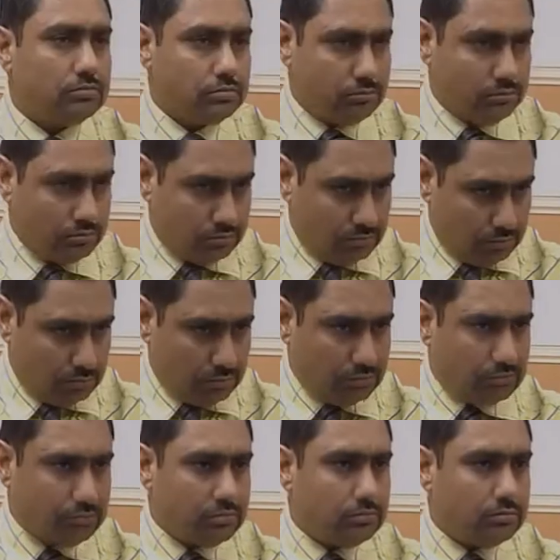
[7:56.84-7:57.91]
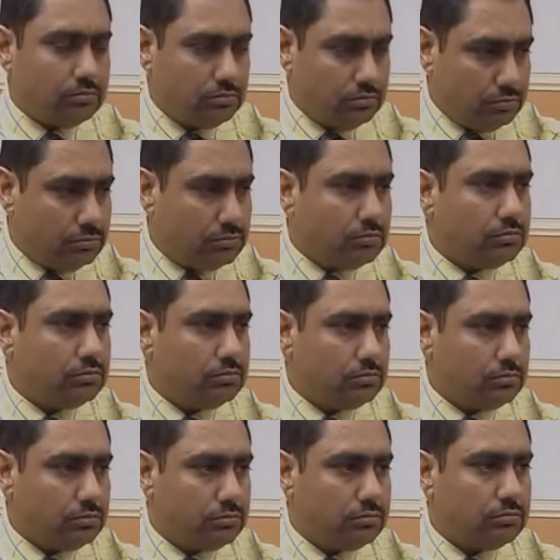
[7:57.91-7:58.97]
you know producing that particular product
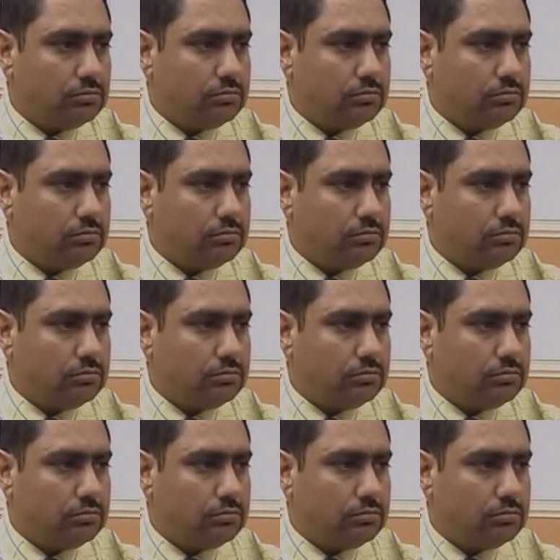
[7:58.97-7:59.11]
in